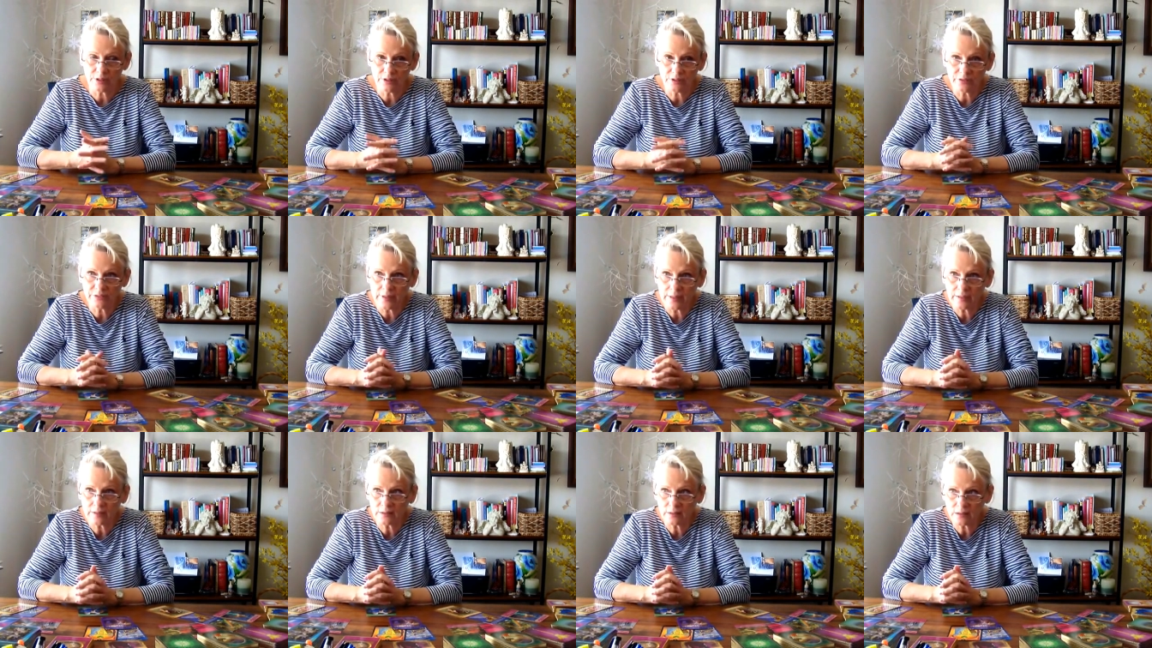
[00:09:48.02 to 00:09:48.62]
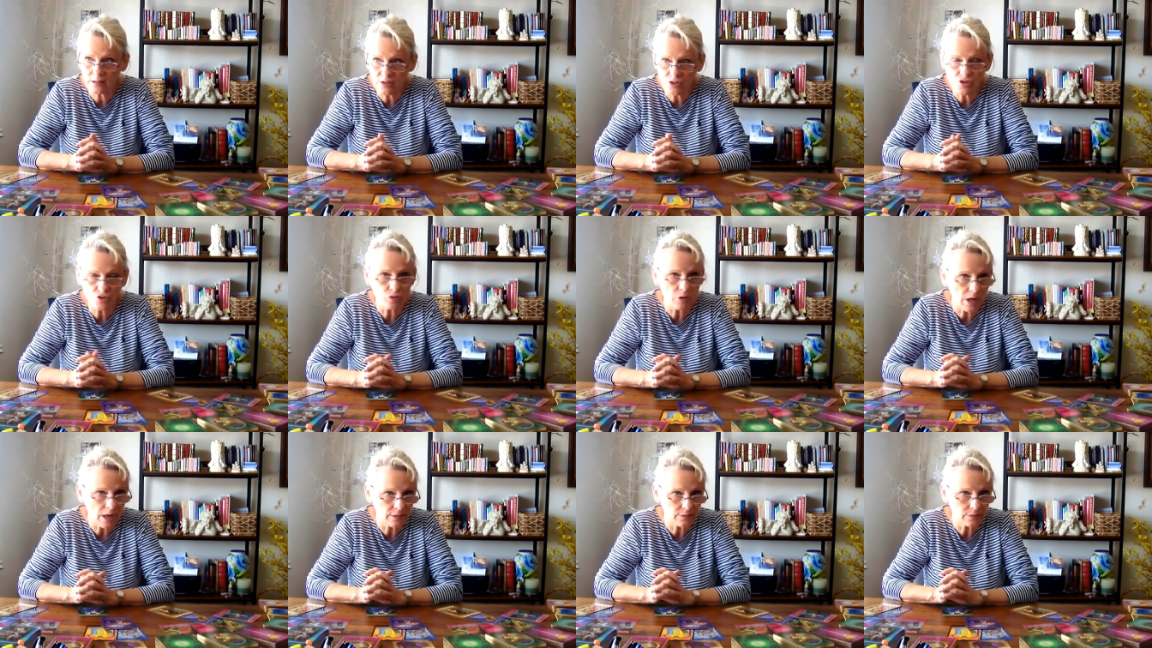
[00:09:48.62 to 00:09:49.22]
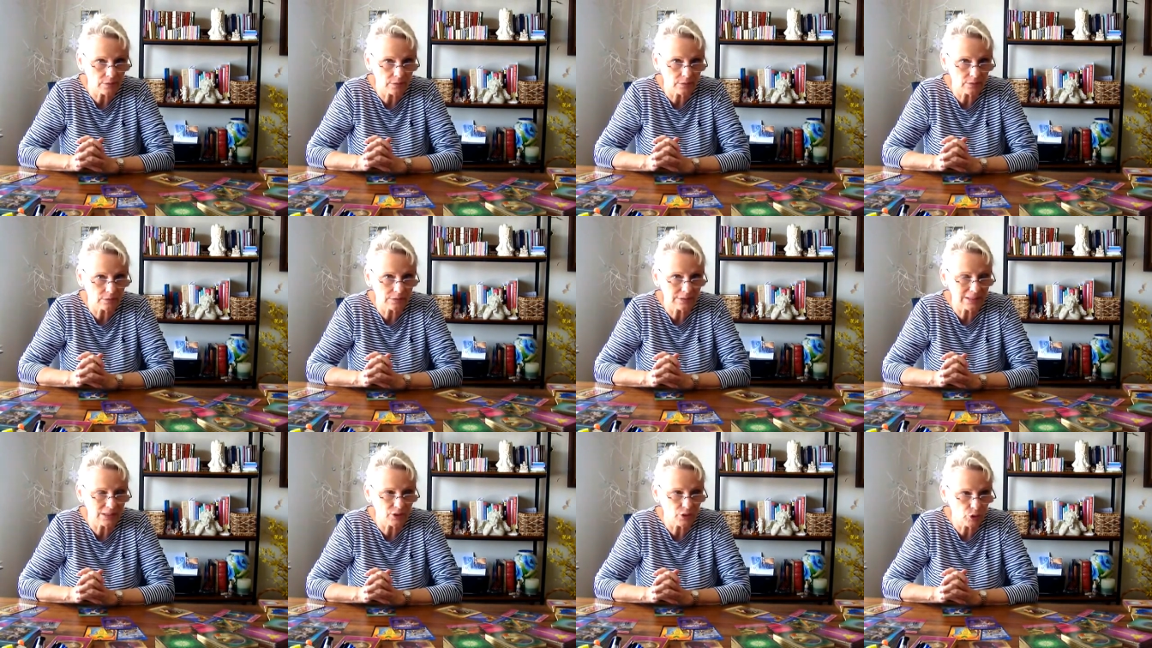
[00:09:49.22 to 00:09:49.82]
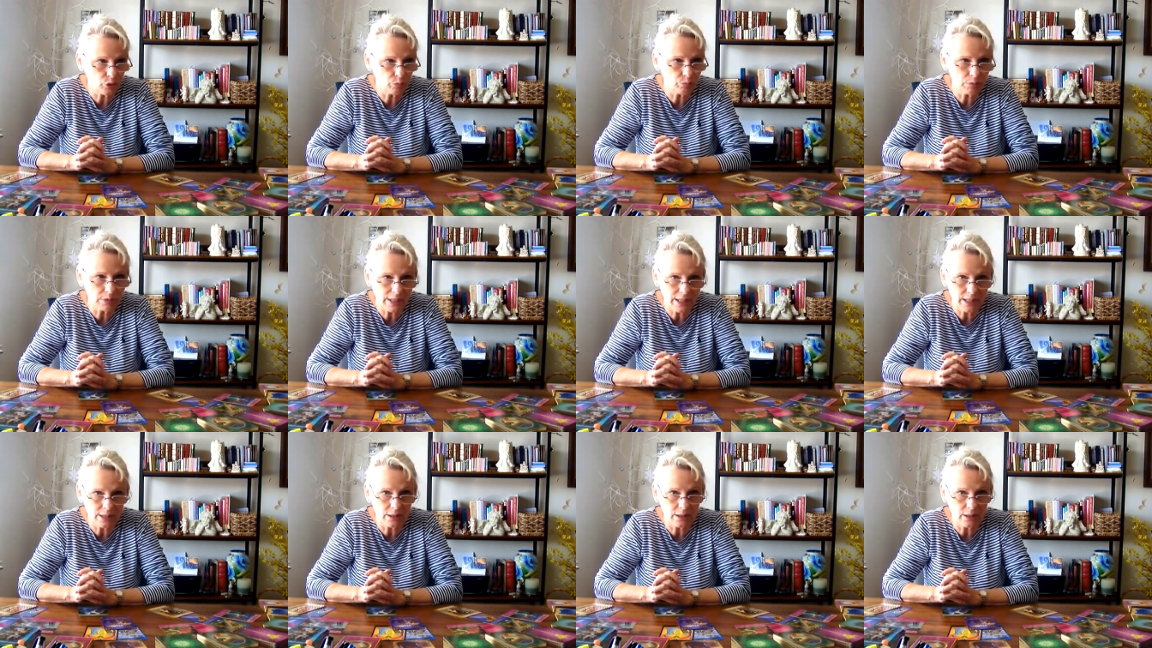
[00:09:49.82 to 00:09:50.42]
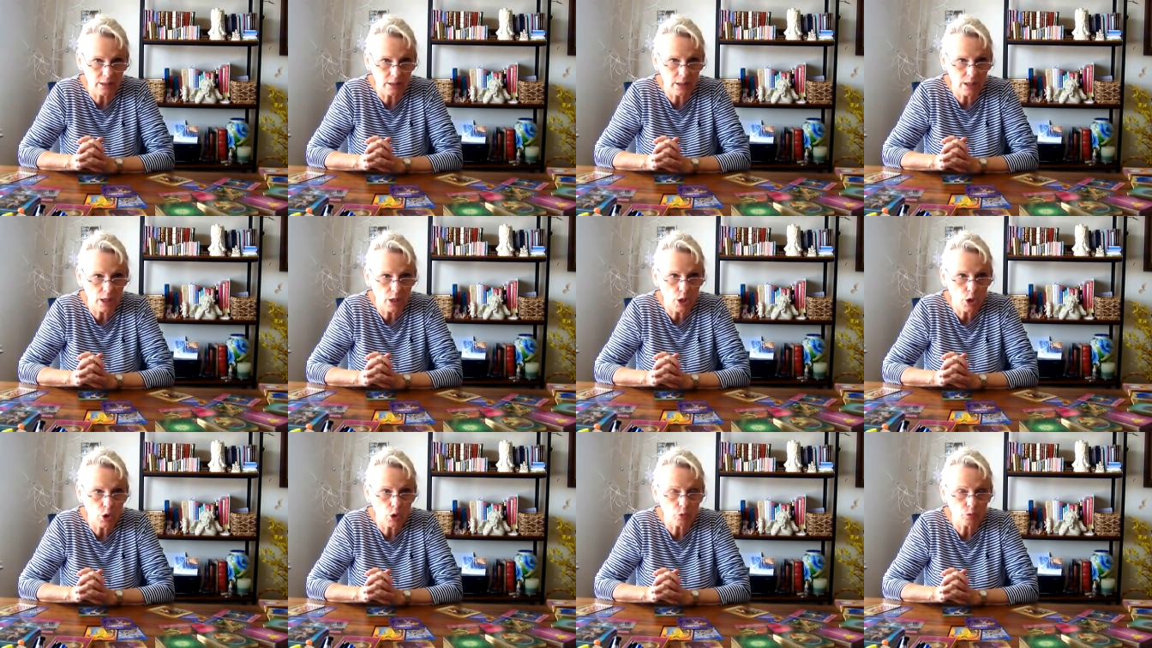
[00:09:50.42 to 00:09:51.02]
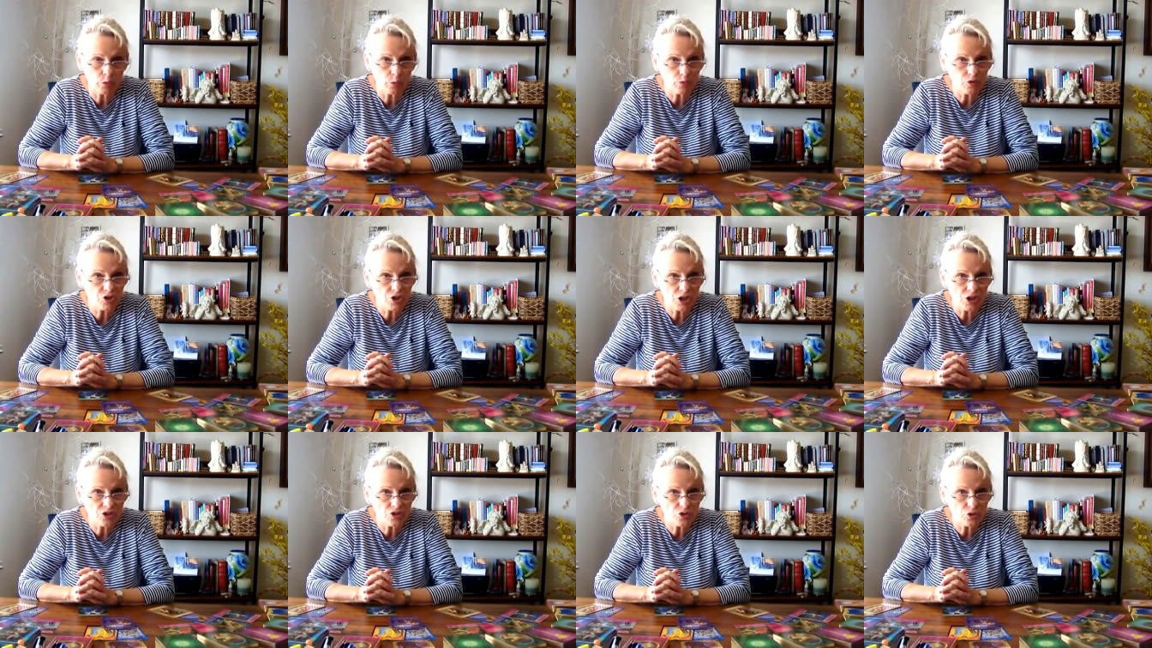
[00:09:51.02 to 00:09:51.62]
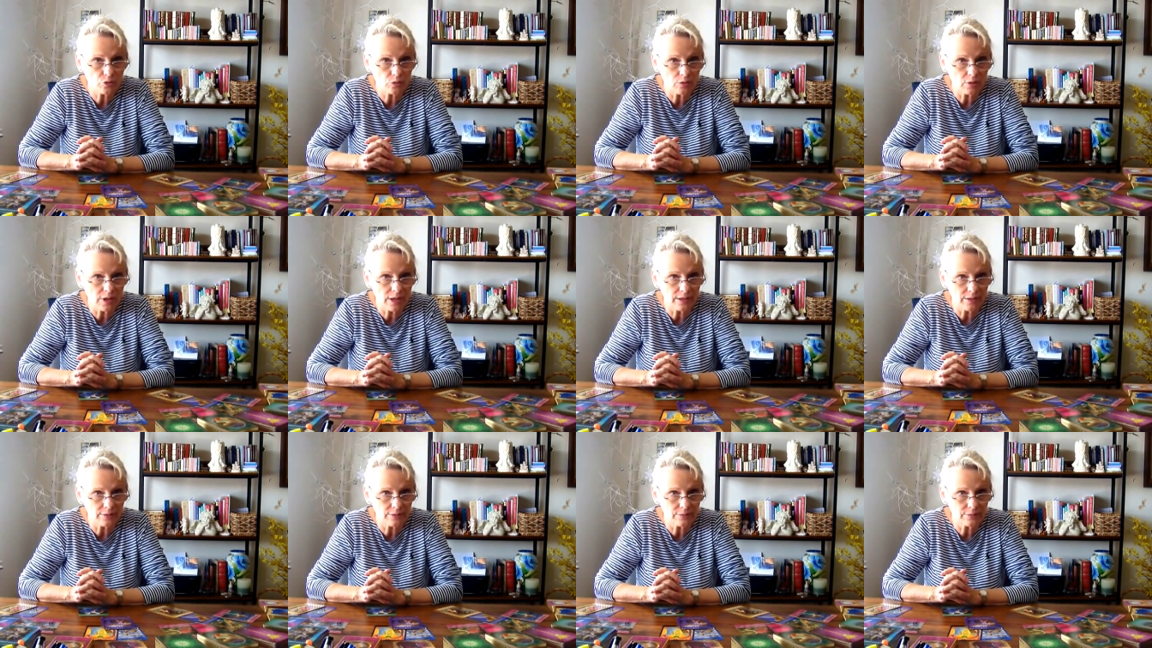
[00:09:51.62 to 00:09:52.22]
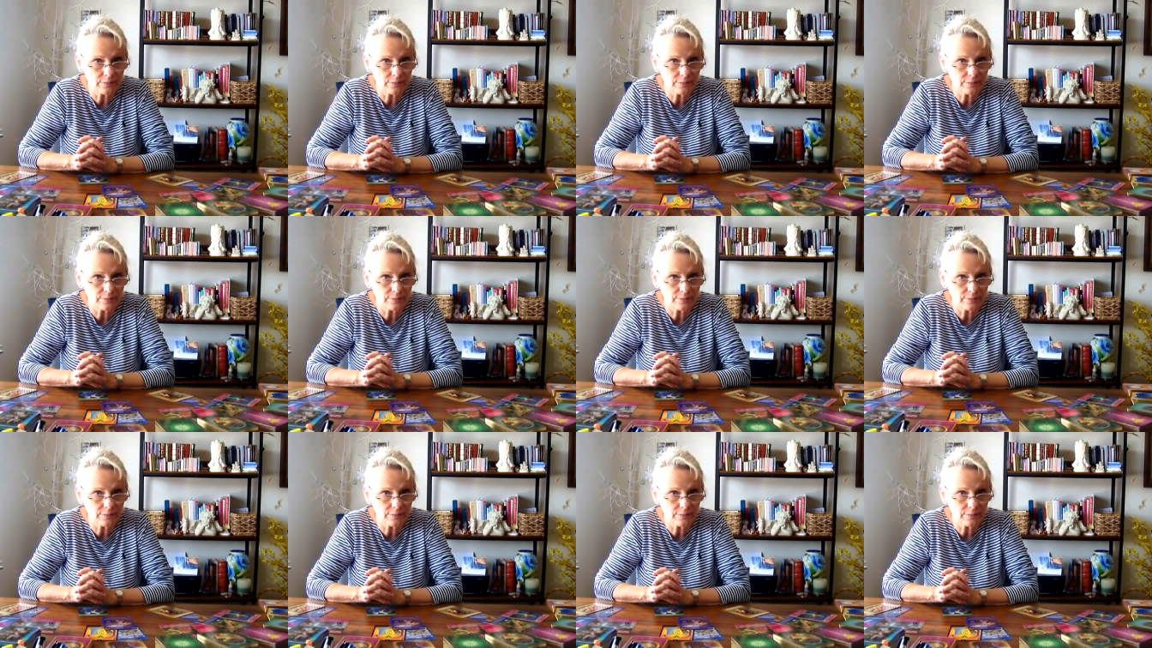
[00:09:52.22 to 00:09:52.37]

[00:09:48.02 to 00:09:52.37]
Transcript: In fact, this travel that you're planning will change your life.